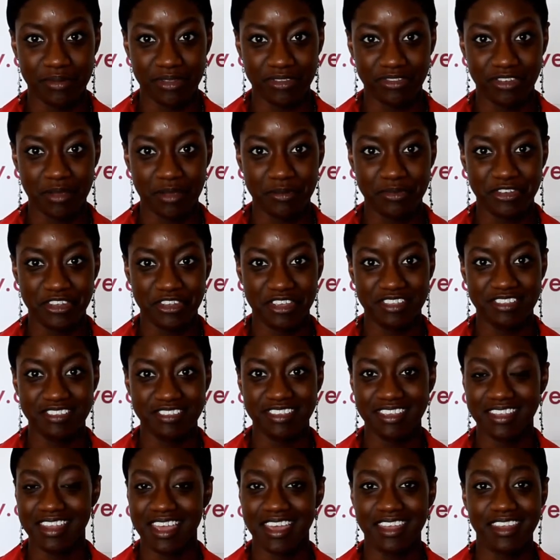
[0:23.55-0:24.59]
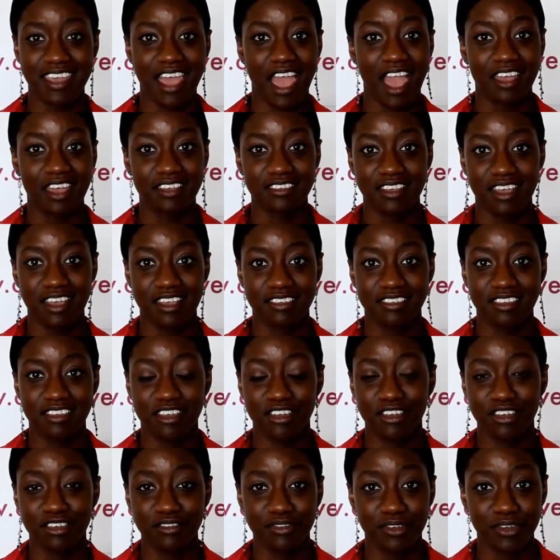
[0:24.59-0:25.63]
descriptions and how to access
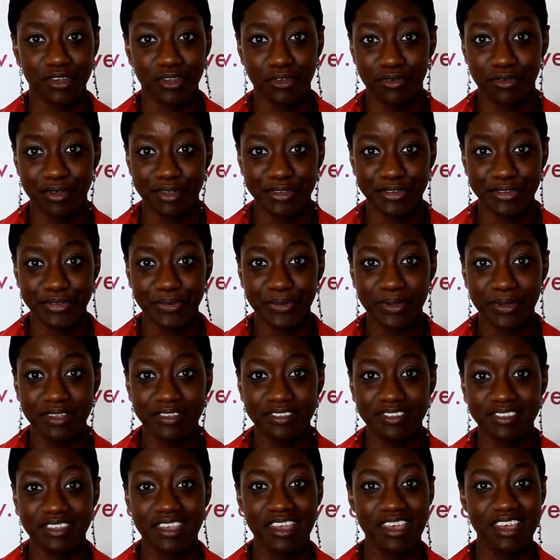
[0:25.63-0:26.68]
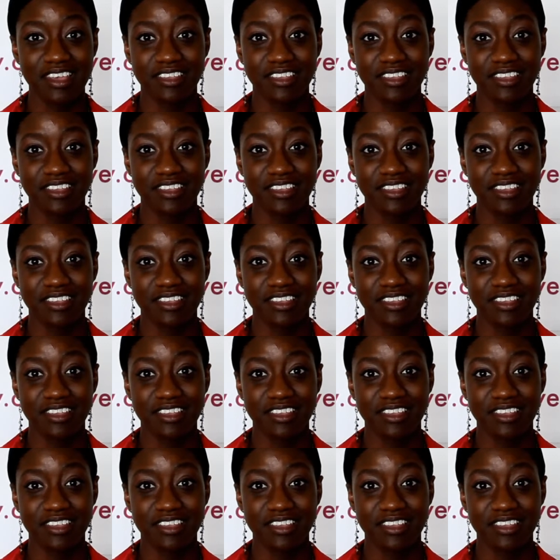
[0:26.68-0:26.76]
caregiver career tools